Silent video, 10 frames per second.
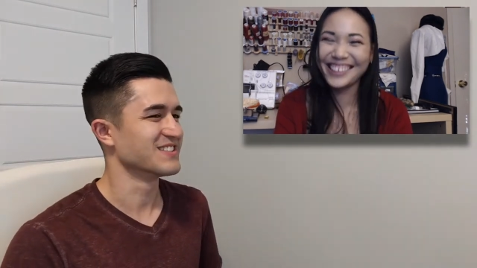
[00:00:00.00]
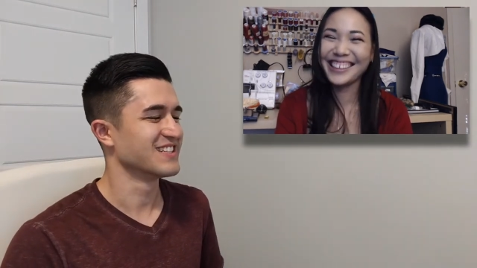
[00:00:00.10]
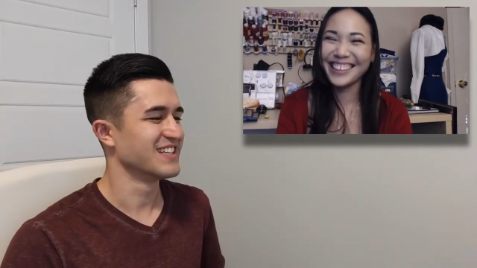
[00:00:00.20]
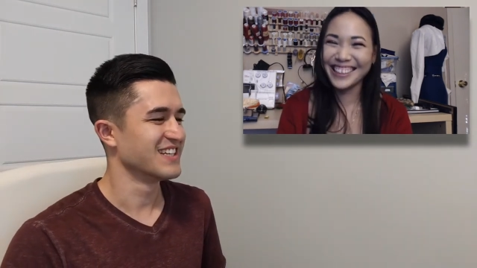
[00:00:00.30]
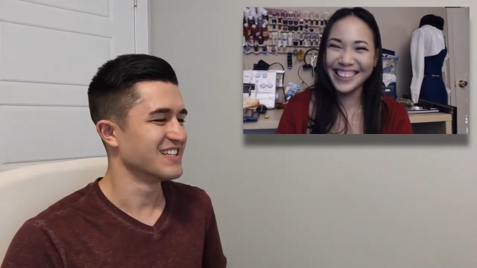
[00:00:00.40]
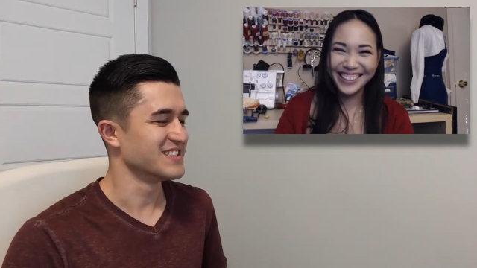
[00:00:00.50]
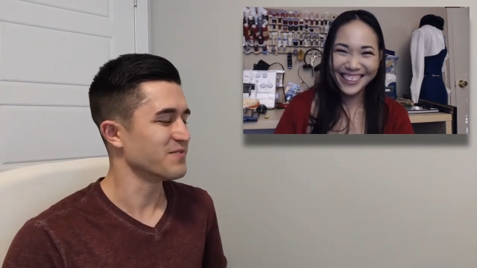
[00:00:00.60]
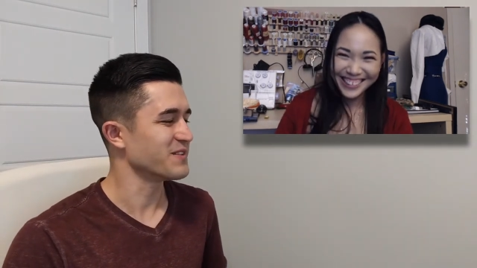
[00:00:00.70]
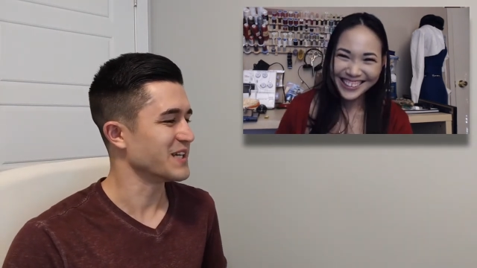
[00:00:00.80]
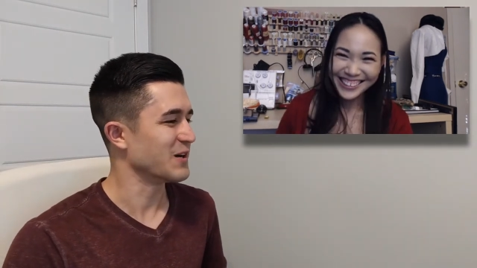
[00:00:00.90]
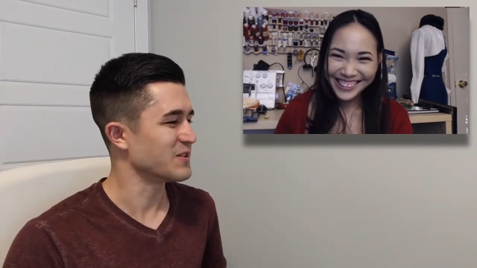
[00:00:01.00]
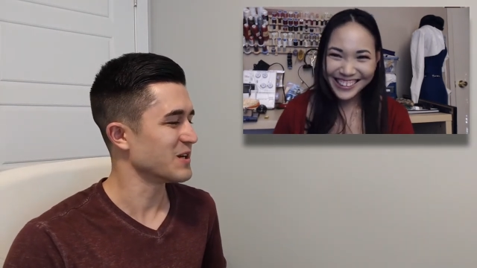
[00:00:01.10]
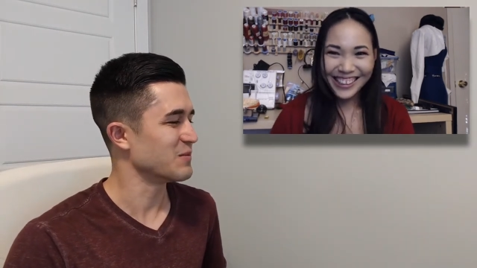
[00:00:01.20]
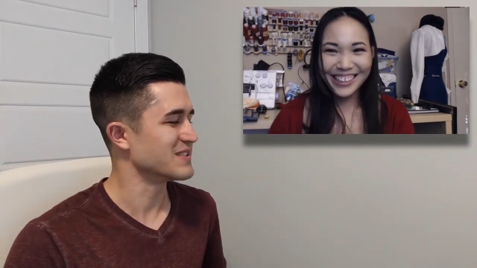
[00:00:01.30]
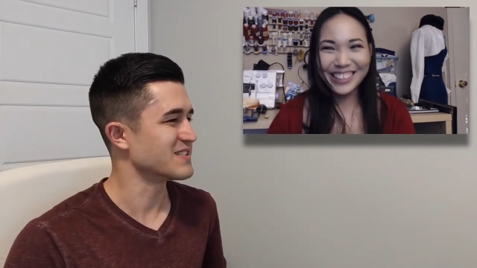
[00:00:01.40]
Speaker 1: yeah. Definitely out
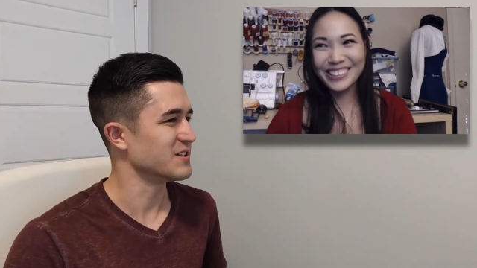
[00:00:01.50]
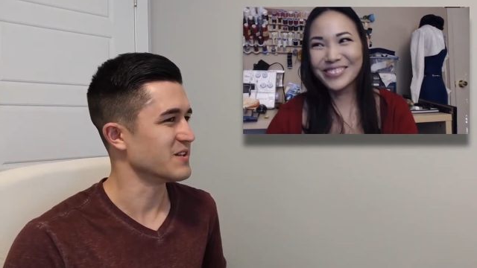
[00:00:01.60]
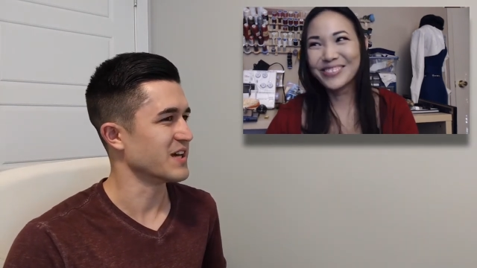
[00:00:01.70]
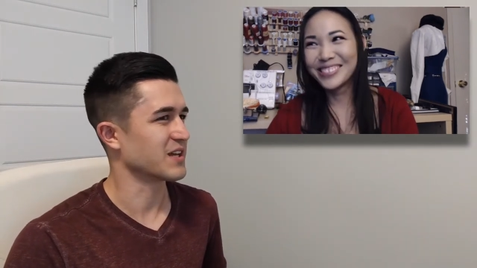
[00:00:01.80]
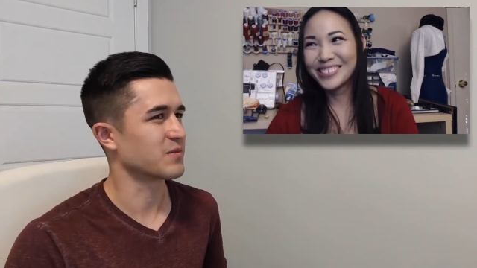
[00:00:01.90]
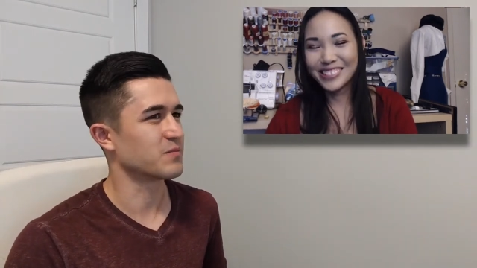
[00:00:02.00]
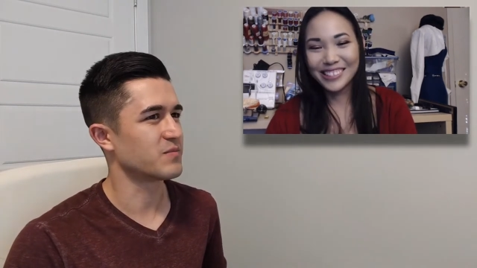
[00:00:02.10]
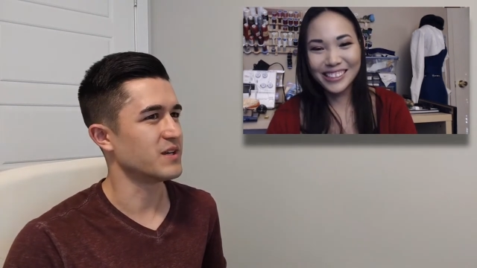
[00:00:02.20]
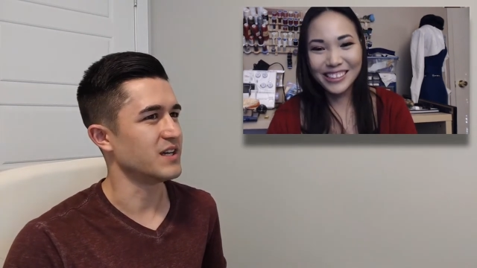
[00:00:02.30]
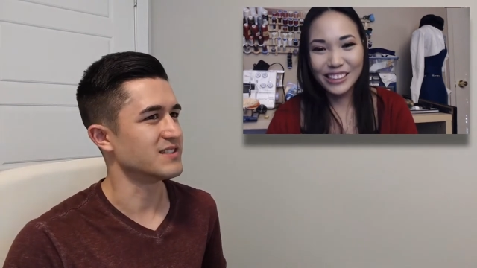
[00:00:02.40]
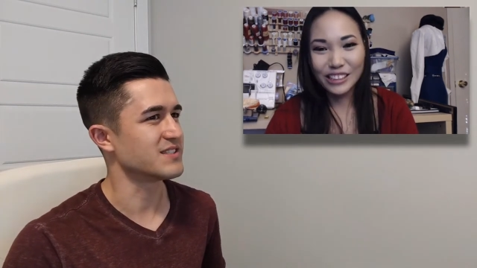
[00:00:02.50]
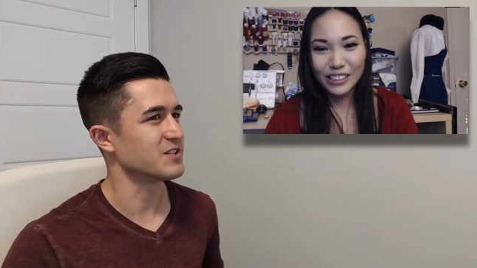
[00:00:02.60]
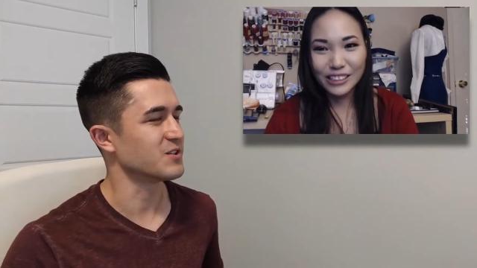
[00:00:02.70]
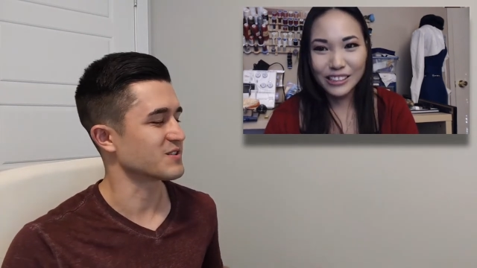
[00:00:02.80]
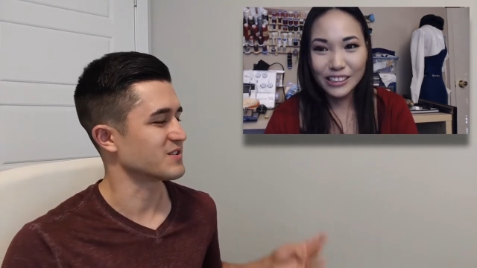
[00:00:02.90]
there, but still like it still
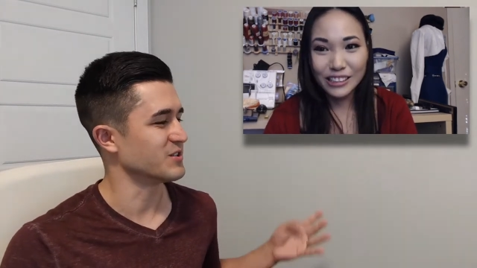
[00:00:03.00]
looks